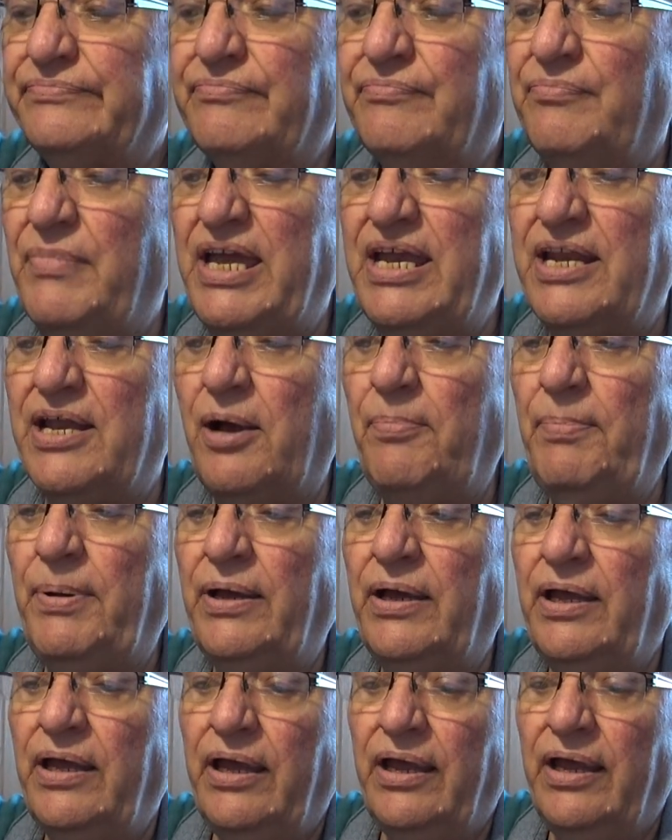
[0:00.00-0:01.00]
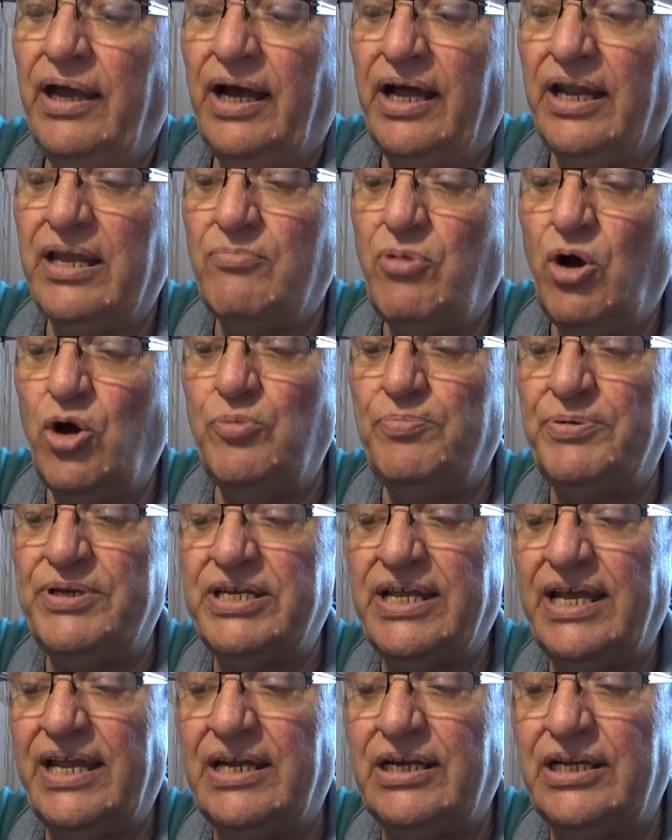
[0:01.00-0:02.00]
made up, and I'm hoping
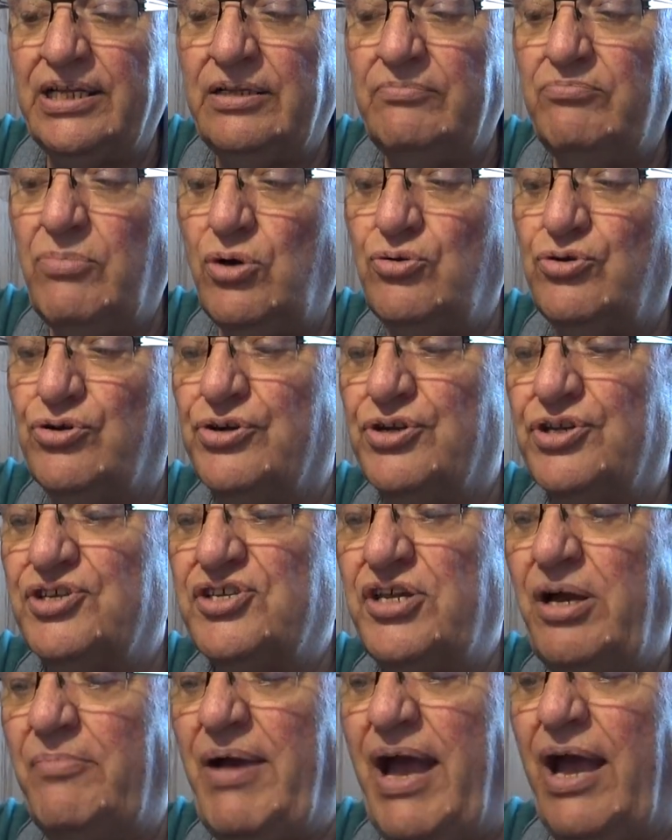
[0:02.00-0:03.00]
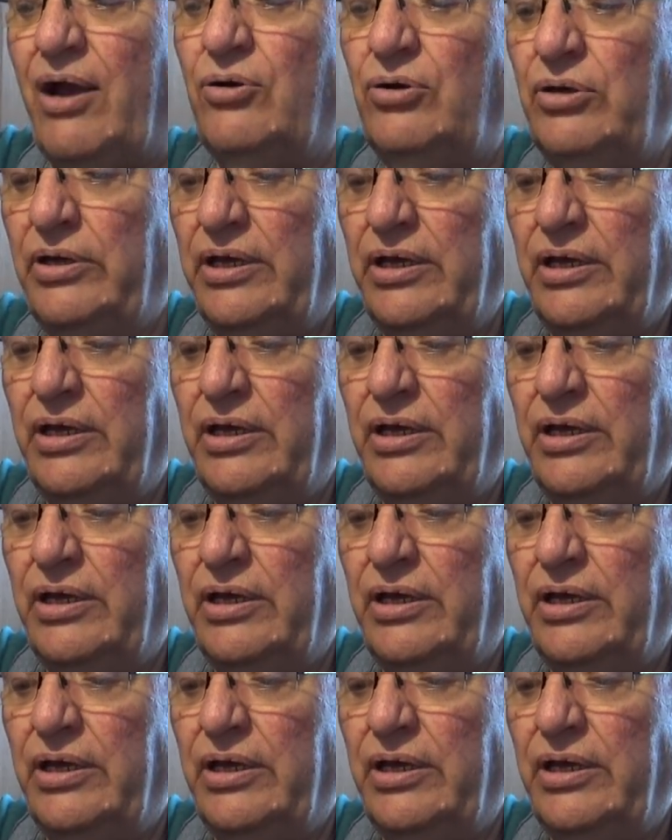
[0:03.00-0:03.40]
to get a little motor and somehow